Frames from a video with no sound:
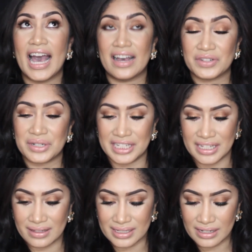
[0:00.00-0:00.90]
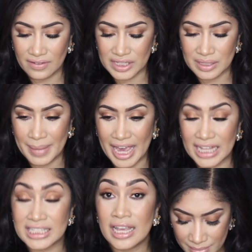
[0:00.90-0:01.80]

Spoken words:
after I did this stuff as a mask.